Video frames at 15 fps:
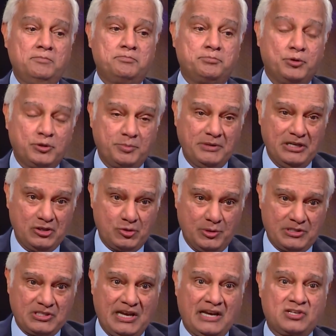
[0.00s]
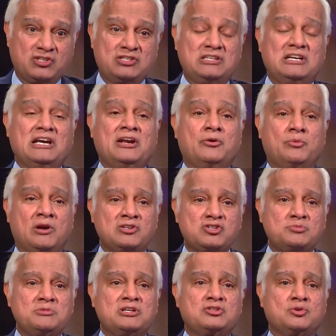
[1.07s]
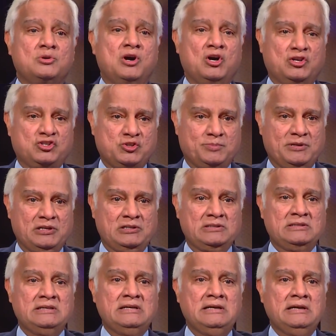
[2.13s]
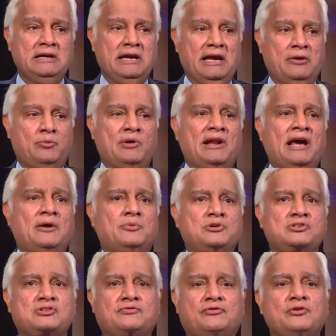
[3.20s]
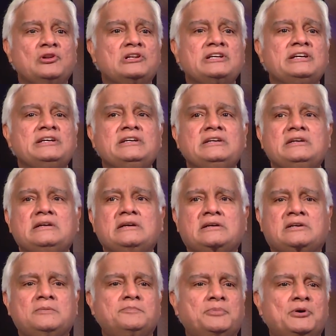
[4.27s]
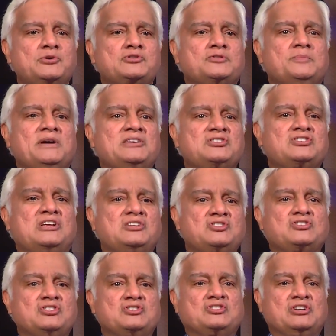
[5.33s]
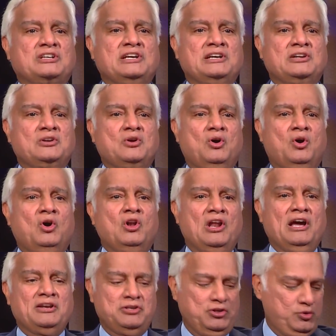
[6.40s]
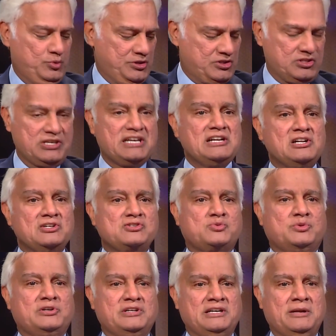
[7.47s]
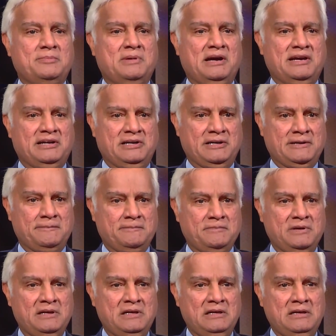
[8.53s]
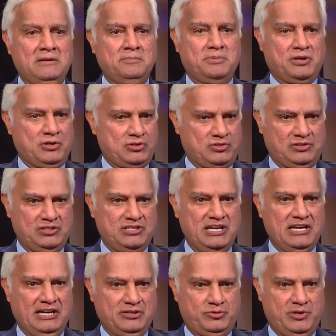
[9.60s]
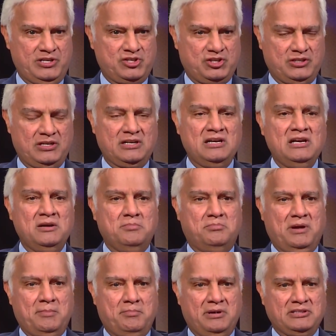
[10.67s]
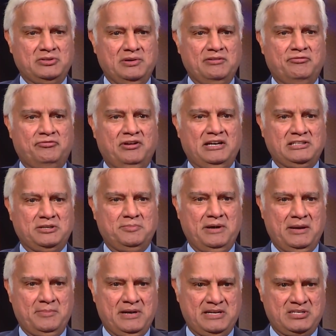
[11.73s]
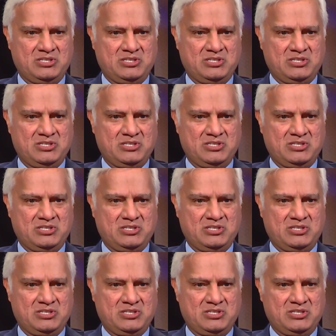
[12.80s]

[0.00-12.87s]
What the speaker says: put me into a taxi and rushed me to a hospital. And when I was fully composed of my senses again, all I knew was needles were in my arm because of the dehydration, my mother and father by my